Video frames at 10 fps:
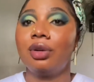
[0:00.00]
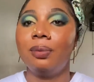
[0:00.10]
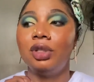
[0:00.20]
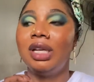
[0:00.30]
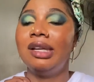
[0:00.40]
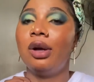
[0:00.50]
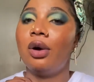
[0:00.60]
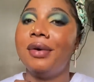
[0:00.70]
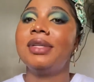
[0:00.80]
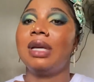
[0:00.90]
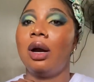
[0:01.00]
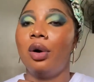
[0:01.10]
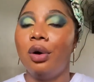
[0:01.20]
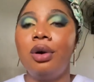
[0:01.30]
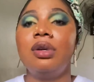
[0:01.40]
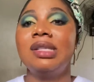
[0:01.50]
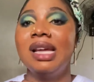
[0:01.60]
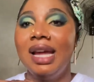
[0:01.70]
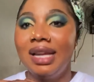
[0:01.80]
Comedogenic oils are oils